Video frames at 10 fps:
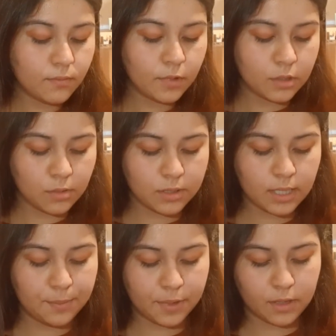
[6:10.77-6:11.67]
So once
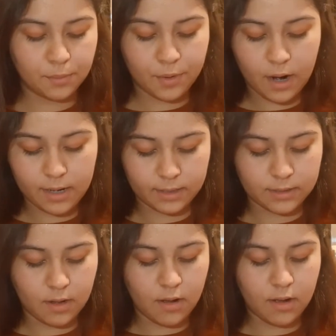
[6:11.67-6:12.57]
I put the
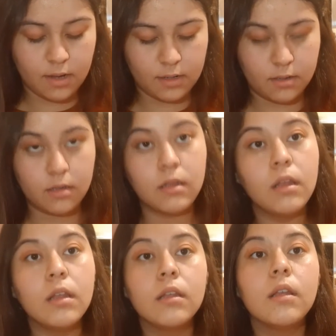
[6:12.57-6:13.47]
product on,
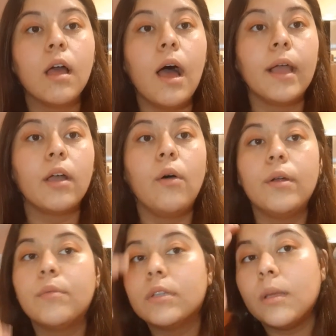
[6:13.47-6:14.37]
I go
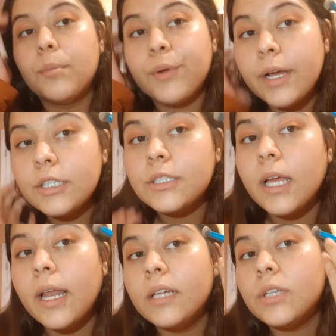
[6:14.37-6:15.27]
in with the brush
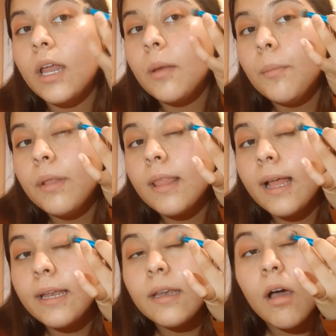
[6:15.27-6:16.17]
and I try to
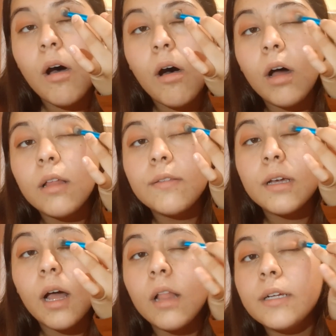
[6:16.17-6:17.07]
blend all of the
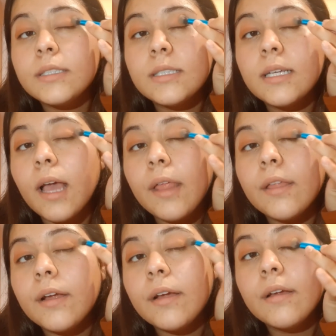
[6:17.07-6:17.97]
colors
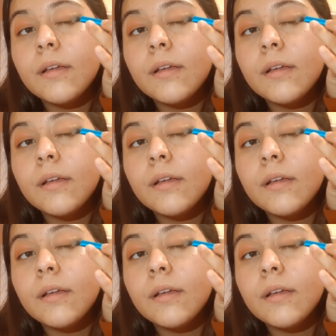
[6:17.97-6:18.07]
together.